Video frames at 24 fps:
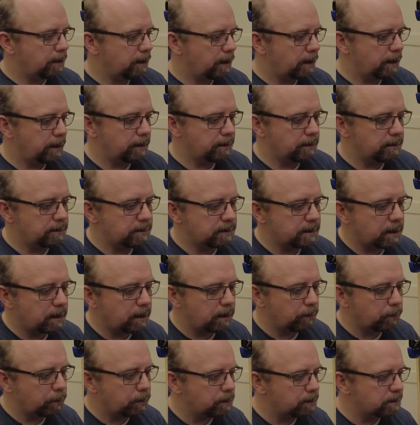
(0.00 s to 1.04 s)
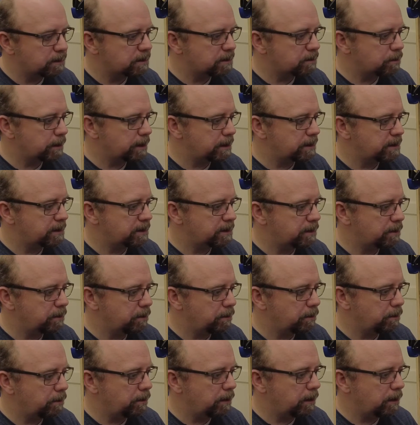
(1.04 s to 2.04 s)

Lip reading: and I will switch to